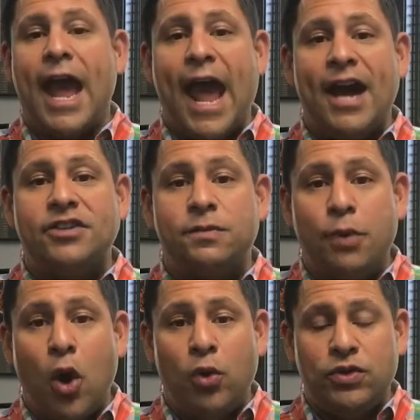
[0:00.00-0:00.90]
as
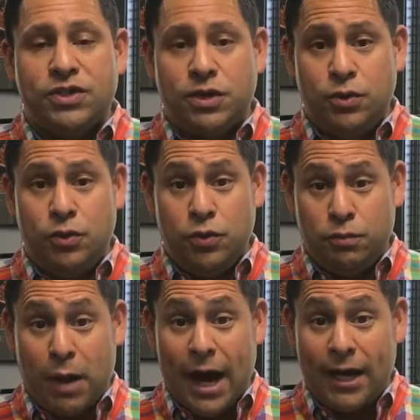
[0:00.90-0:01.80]
opposed to
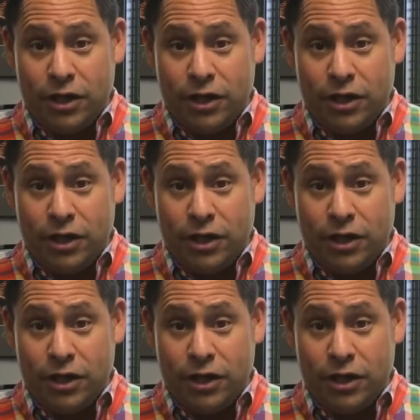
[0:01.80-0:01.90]
by